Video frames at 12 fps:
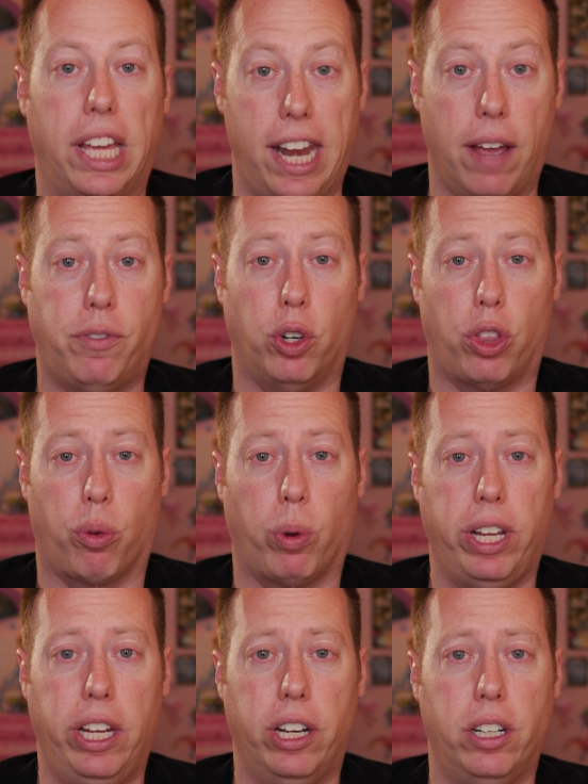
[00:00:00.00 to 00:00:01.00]
And after
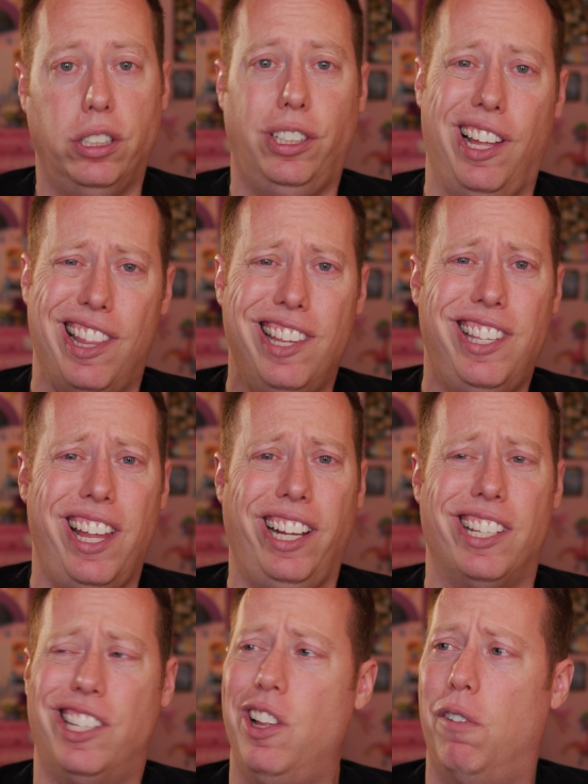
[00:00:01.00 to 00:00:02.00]
3 years, this thing
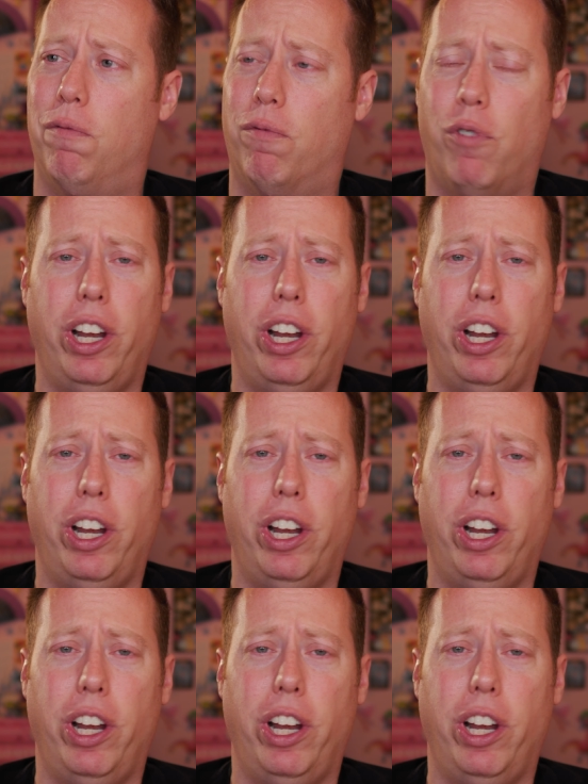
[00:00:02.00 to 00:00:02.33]
is still